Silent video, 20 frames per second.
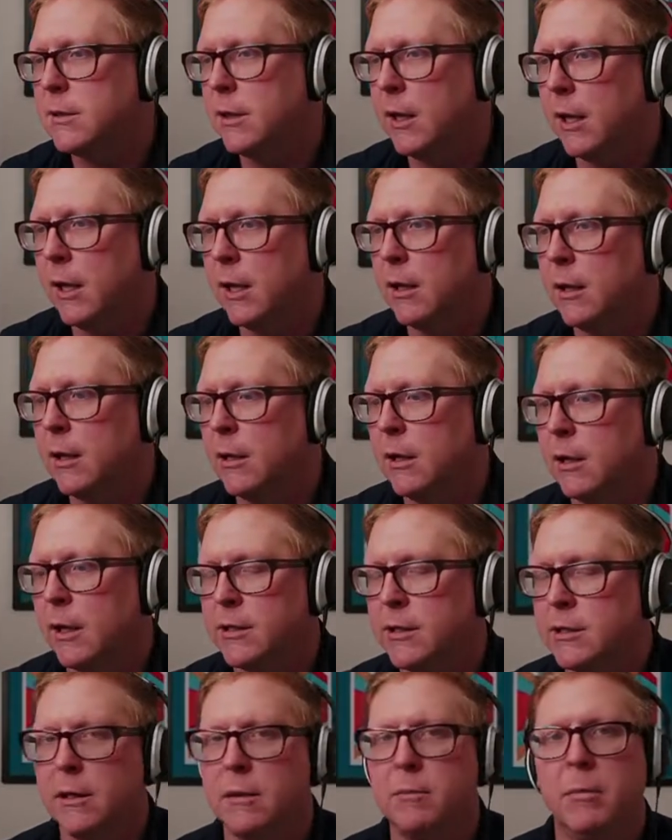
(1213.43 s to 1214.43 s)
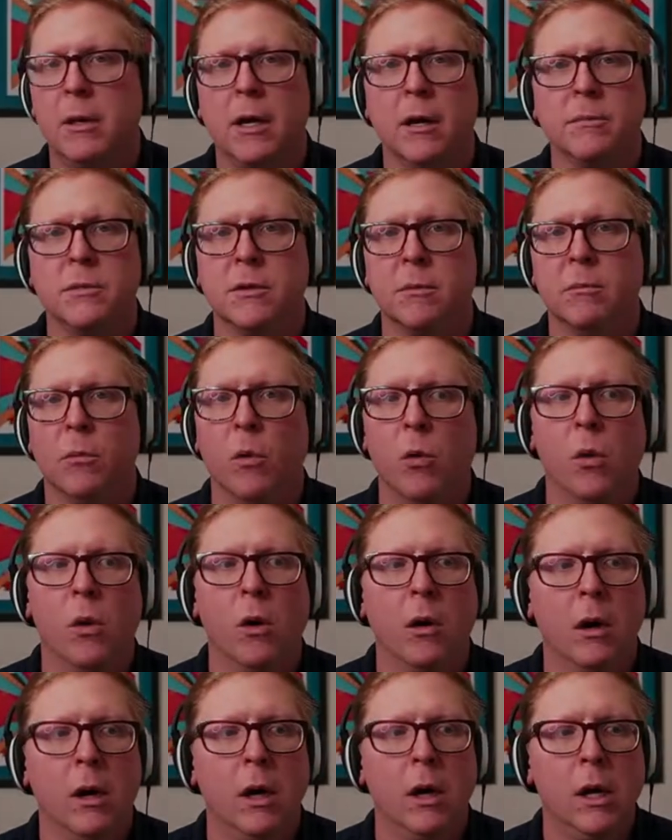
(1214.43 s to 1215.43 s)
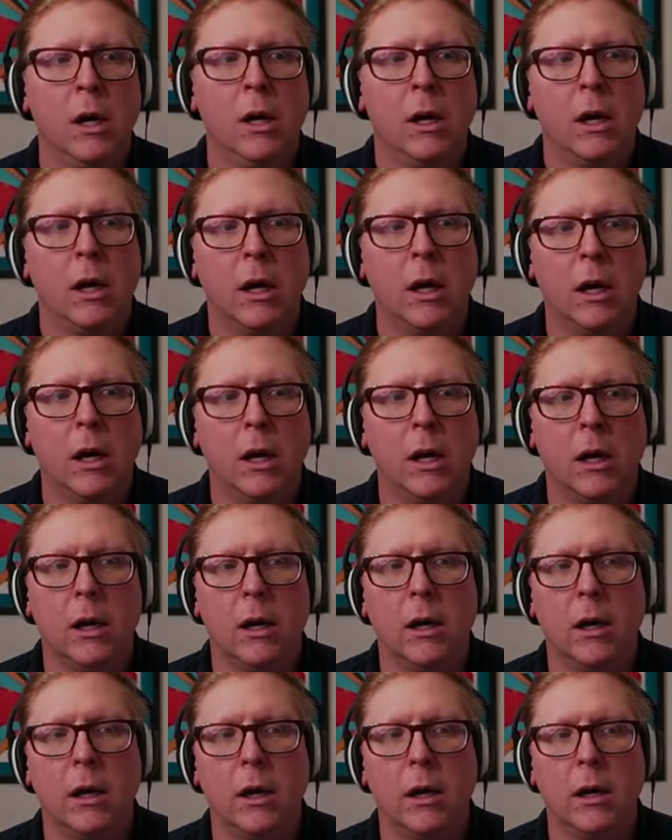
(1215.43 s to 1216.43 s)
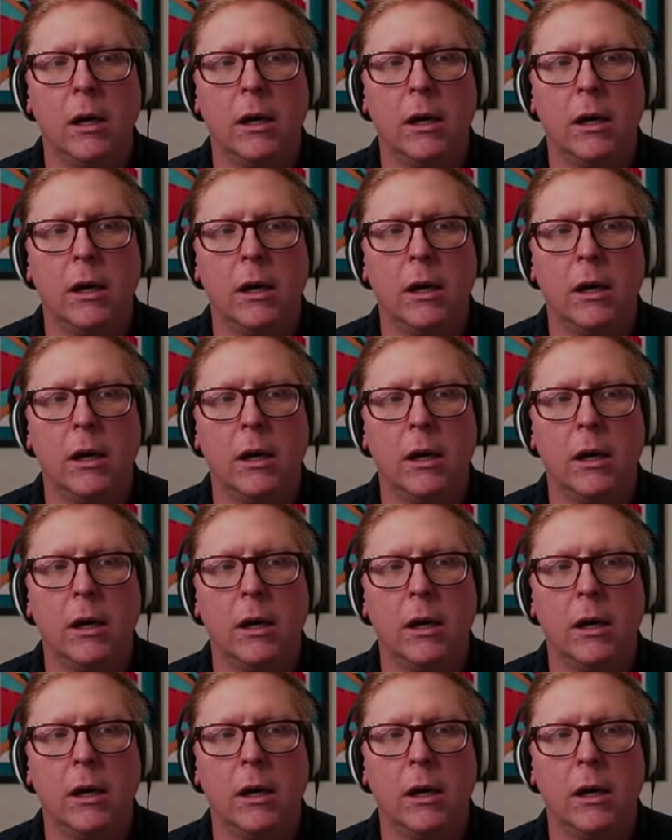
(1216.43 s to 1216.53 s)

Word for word: they unless it becomes a more uh,